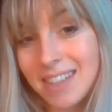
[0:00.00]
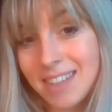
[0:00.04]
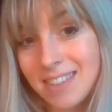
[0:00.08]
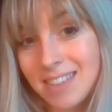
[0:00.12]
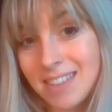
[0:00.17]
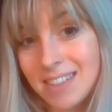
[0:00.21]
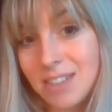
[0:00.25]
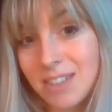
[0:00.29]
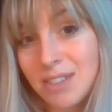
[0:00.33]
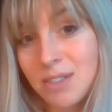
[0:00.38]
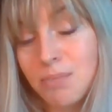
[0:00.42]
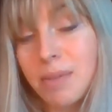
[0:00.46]

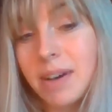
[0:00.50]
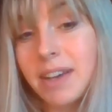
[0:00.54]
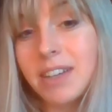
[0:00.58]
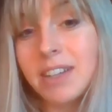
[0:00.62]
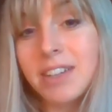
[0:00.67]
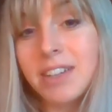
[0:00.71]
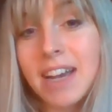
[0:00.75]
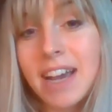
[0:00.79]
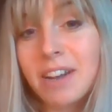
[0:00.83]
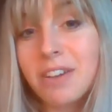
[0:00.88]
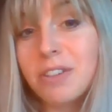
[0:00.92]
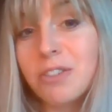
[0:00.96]
sense by
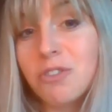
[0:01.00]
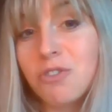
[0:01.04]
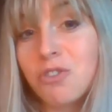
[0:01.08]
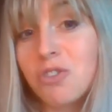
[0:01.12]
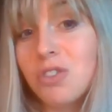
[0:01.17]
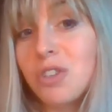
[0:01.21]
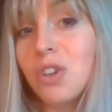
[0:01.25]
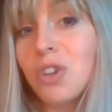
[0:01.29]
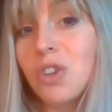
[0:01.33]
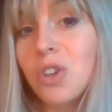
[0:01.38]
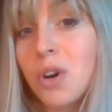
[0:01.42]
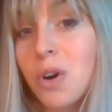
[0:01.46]
your
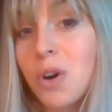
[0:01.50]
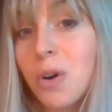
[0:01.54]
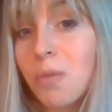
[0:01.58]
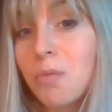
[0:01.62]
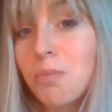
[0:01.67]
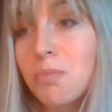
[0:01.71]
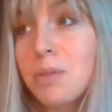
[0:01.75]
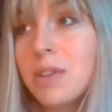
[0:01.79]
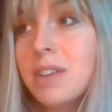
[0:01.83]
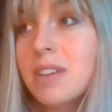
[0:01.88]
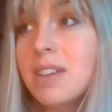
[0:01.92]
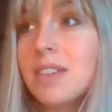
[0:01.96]
energy
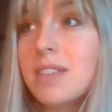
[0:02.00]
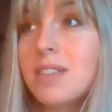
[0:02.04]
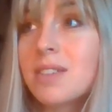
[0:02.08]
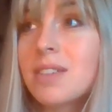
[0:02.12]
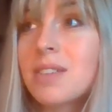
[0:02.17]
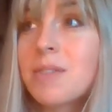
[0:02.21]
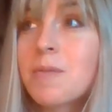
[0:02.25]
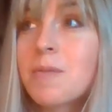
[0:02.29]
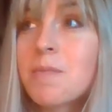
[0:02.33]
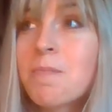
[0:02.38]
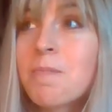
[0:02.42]
alone, because